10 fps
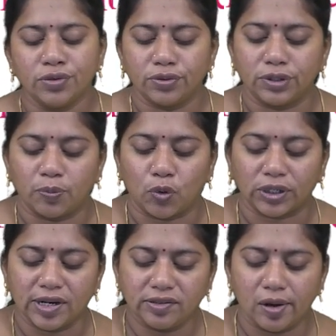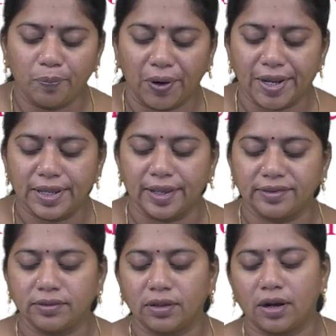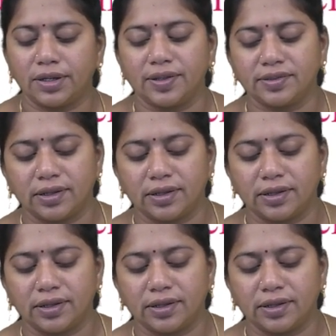So the potential pi s naught is